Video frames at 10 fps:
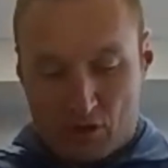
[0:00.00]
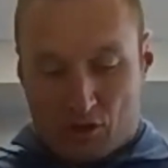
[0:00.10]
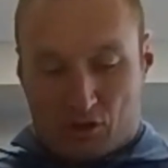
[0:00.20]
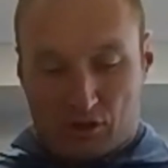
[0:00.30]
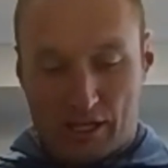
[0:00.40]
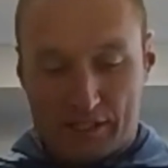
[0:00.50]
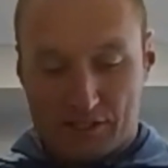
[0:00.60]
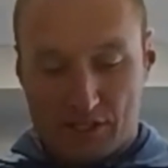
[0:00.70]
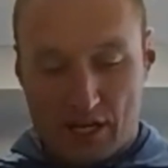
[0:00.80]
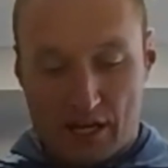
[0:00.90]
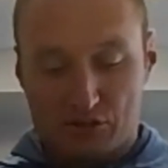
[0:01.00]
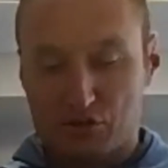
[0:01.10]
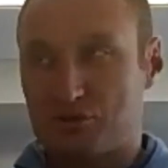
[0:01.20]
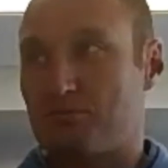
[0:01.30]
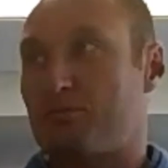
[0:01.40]
Let's do
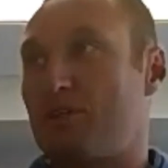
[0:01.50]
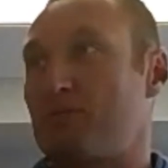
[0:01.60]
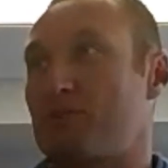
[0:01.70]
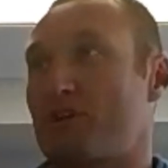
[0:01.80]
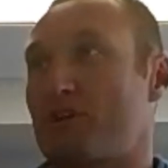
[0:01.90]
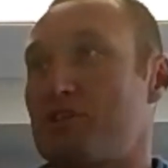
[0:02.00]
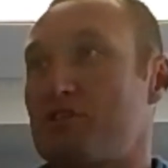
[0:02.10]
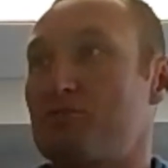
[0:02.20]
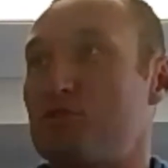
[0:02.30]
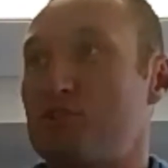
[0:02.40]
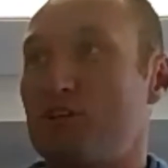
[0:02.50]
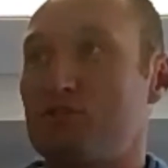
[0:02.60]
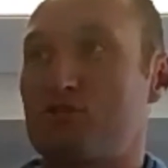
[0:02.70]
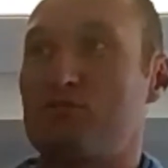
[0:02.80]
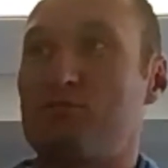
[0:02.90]
some demonstrations.
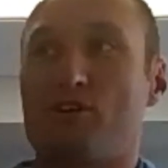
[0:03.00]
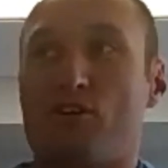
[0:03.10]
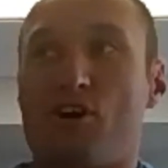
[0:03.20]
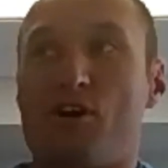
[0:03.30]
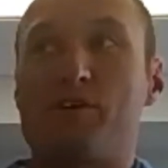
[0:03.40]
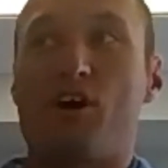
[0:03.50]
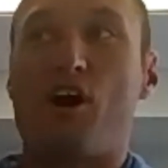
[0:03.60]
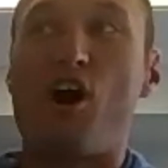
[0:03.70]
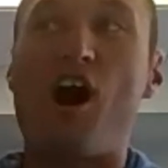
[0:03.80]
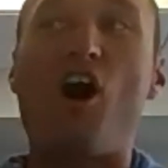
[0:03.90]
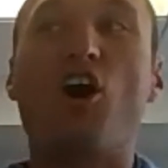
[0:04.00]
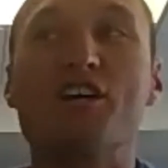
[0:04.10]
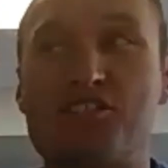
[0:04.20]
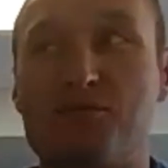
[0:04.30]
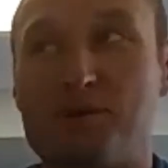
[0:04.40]
Michelle's going to be our
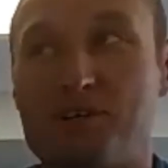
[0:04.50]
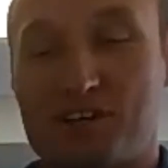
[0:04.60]
awesome